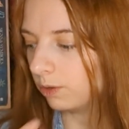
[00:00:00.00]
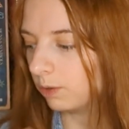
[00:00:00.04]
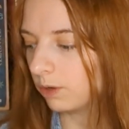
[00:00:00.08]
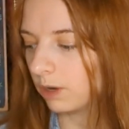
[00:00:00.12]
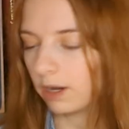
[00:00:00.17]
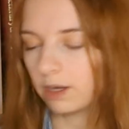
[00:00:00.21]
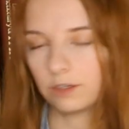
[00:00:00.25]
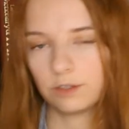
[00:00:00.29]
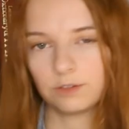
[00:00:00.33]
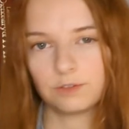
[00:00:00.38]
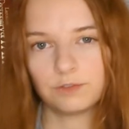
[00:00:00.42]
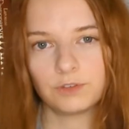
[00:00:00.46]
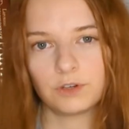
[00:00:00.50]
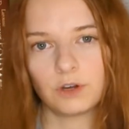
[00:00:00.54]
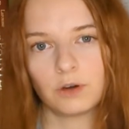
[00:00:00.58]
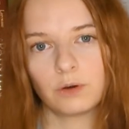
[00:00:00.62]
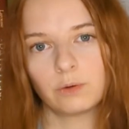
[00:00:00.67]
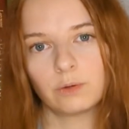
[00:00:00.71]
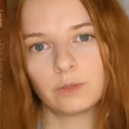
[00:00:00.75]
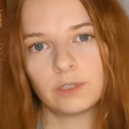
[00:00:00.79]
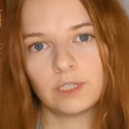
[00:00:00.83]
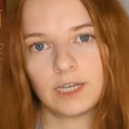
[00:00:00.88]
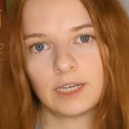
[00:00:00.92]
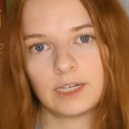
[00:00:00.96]
kind of
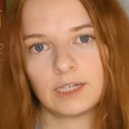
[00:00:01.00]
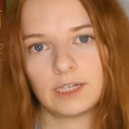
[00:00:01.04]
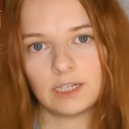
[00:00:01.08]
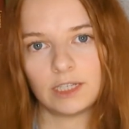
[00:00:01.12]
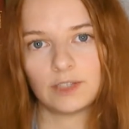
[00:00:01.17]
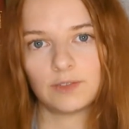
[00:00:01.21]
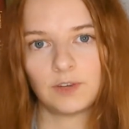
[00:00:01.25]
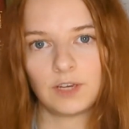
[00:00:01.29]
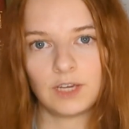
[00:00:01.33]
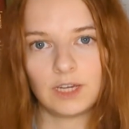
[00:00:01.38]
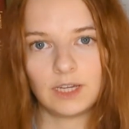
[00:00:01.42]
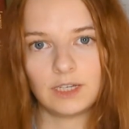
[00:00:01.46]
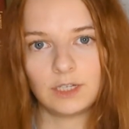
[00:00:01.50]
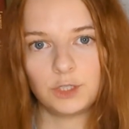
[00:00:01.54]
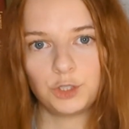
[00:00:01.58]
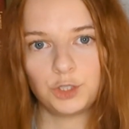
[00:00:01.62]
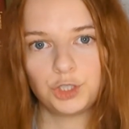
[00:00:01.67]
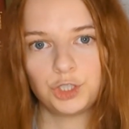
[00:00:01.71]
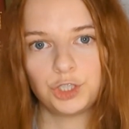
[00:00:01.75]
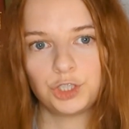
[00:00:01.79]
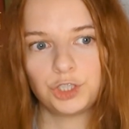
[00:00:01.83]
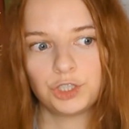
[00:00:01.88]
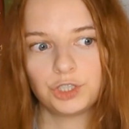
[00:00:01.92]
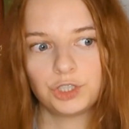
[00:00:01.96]
goal settings for
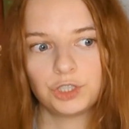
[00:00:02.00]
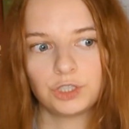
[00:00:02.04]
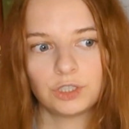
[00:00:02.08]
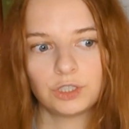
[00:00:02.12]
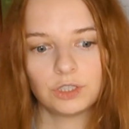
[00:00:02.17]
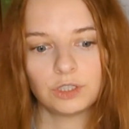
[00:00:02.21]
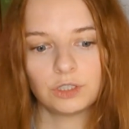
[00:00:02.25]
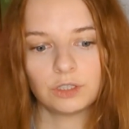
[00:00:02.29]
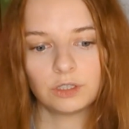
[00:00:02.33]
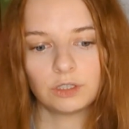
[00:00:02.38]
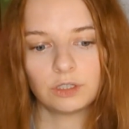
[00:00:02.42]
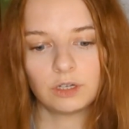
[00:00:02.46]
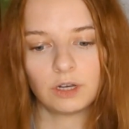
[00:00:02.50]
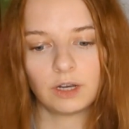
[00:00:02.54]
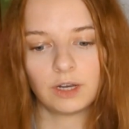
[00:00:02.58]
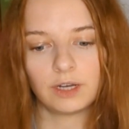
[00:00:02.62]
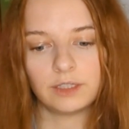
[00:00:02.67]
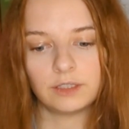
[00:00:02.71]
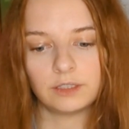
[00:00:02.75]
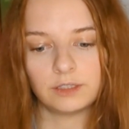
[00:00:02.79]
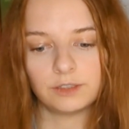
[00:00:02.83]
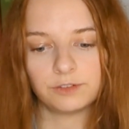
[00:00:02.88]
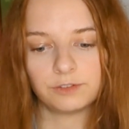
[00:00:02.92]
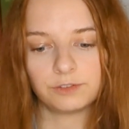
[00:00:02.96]
each
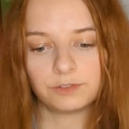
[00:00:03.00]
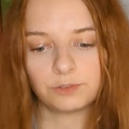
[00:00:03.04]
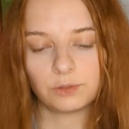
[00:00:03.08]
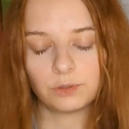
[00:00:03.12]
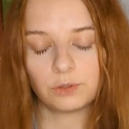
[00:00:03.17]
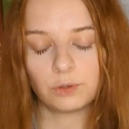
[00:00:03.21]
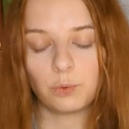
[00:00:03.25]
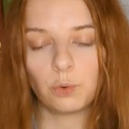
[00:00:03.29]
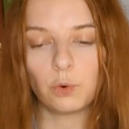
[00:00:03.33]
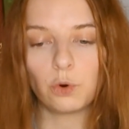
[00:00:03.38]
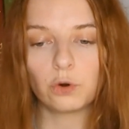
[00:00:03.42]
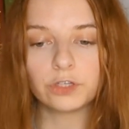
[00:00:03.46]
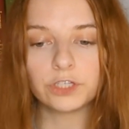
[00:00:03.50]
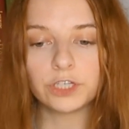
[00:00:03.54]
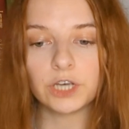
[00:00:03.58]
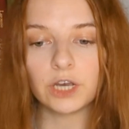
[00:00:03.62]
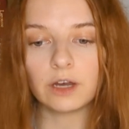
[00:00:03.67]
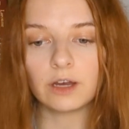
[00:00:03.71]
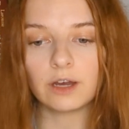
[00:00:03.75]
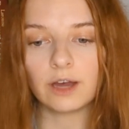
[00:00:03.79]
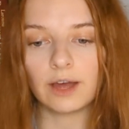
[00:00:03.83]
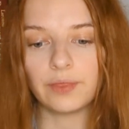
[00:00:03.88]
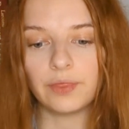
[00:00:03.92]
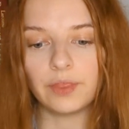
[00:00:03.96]
kind of
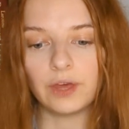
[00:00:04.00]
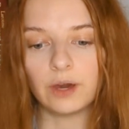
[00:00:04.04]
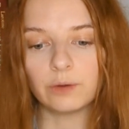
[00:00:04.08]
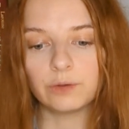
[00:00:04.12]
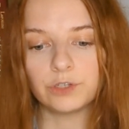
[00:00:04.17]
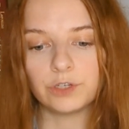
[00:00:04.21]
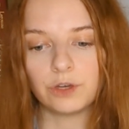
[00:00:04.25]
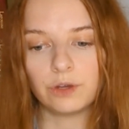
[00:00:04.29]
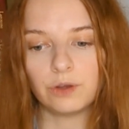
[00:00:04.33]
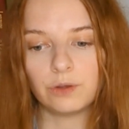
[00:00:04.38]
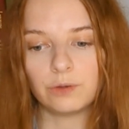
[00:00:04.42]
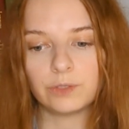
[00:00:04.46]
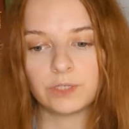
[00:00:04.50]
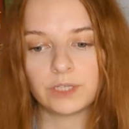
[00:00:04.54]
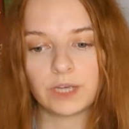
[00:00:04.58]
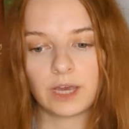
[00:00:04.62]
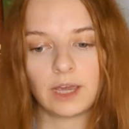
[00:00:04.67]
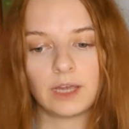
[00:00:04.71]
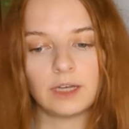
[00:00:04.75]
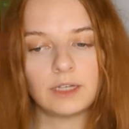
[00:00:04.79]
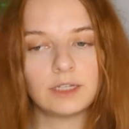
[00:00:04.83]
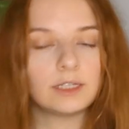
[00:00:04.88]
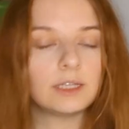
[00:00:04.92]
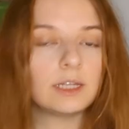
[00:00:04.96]
quarter, and they'll do,
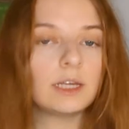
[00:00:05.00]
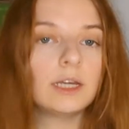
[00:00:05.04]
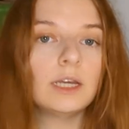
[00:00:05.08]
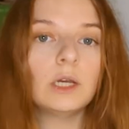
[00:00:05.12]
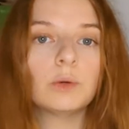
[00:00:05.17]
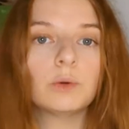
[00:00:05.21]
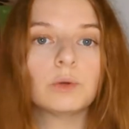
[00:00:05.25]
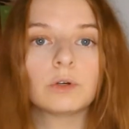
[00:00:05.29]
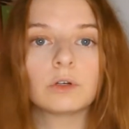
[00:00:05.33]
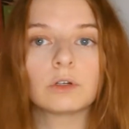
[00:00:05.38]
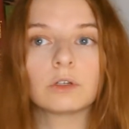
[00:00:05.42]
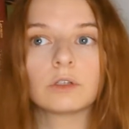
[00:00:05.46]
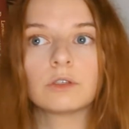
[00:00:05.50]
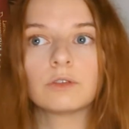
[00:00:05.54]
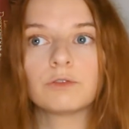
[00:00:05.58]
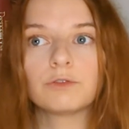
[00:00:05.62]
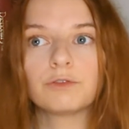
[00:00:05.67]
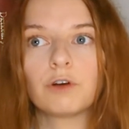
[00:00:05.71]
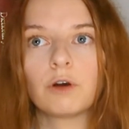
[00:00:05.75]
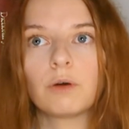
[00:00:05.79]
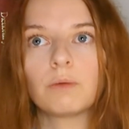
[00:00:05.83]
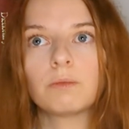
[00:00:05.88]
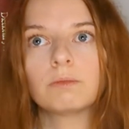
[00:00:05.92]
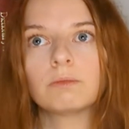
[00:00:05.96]
say, to the equinox,
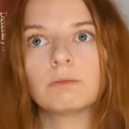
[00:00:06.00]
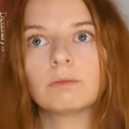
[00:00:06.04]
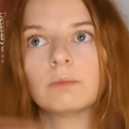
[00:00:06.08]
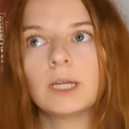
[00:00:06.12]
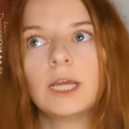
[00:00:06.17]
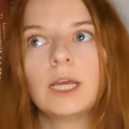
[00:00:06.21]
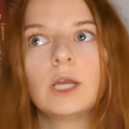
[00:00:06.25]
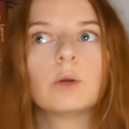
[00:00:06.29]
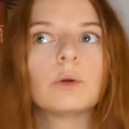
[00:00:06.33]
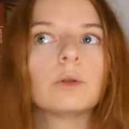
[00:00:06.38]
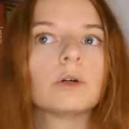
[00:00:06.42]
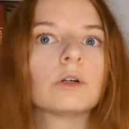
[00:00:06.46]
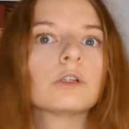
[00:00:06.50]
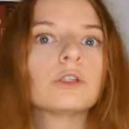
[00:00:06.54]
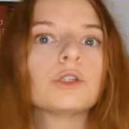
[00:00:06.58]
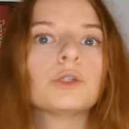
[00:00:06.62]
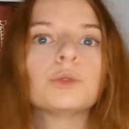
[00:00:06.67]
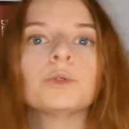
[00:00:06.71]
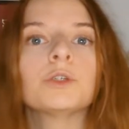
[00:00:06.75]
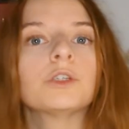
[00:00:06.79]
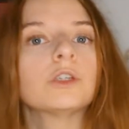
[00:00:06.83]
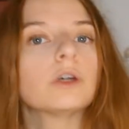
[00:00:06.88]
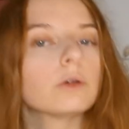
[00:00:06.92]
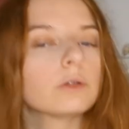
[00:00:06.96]
from an equinox to
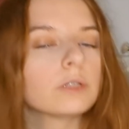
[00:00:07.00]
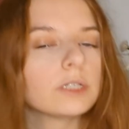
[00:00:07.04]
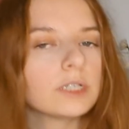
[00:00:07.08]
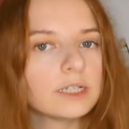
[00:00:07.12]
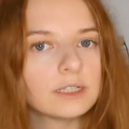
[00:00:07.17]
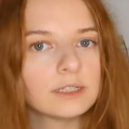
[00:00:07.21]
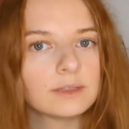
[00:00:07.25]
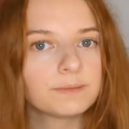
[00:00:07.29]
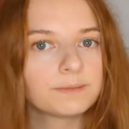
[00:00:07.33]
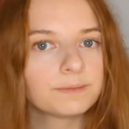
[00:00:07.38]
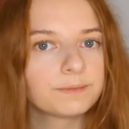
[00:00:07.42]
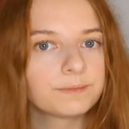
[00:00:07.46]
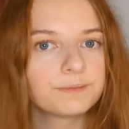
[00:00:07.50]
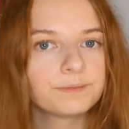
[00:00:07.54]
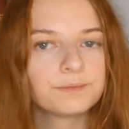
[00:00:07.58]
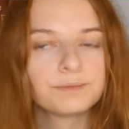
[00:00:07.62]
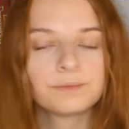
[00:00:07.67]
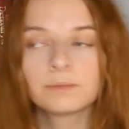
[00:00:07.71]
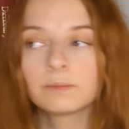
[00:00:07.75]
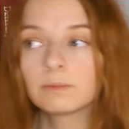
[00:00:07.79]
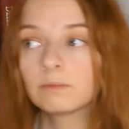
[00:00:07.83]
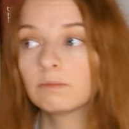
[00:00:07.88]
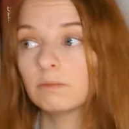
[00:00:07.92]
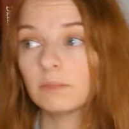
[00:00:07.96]
a solstice.
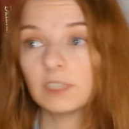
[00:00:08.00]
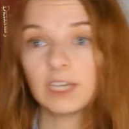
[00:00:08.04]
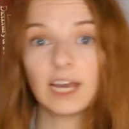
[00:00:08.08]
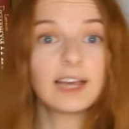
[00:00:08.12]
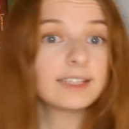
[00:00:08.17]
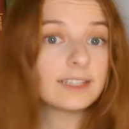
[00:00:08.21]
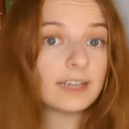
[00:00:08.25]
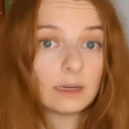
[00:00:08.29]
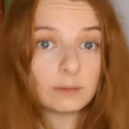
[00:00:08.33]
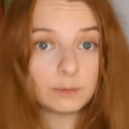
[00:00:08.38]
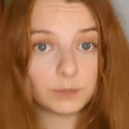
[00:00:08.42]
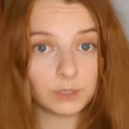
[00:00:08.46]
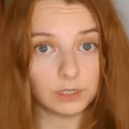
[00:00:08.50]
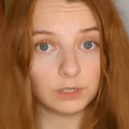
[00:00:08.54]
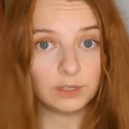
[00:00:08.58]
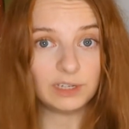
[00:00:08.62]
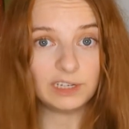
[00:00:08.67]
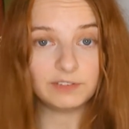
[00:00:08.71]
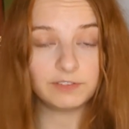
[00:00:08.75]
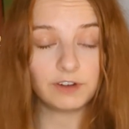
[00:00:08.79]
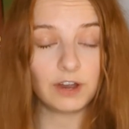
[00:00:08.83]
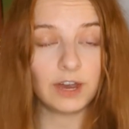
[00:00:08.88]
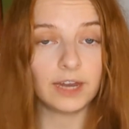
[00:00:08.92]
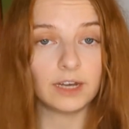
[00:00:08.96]
That's absolutely
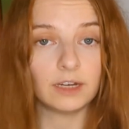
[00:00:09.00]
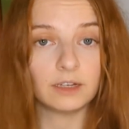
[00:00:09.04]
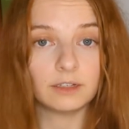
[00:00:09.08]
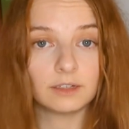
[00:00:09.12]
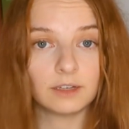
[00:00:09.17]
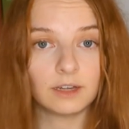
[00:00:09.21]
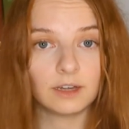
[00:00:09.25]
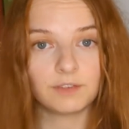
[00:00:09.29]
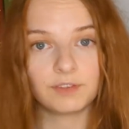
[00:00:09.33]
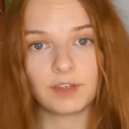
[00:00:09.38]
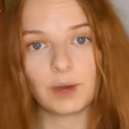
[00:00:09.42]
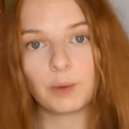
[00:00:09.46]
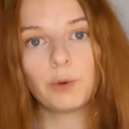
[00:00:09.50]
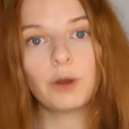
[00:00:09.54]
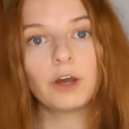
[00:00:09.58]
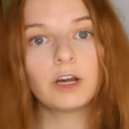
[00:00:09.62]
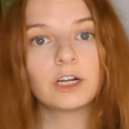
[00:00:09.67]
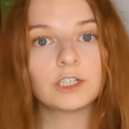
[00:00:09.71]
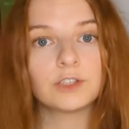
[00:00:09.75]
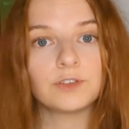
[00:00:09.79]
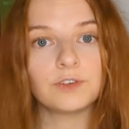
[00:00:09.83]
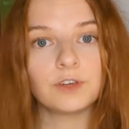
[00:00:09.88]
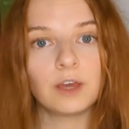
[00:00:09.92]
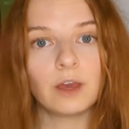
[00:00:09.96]
fine if that
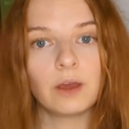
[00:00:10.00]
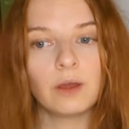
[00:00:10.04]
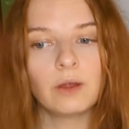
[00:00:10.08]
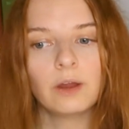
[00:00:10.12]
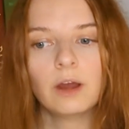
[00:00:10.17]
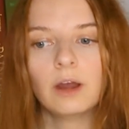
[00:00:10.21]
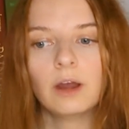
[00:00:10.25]
works for you.